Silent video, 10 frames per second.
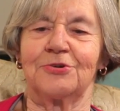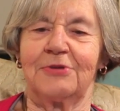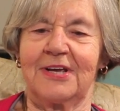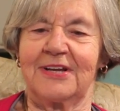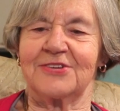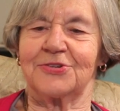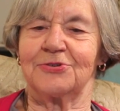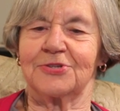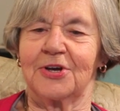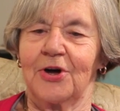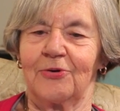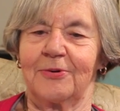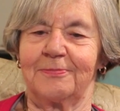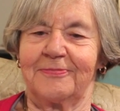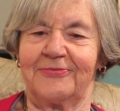Tranis used to
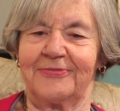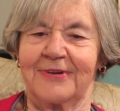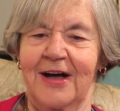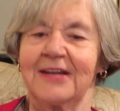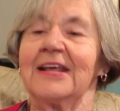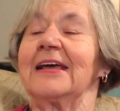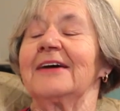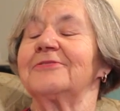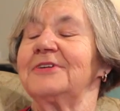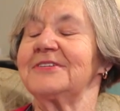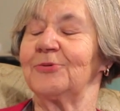go hunting every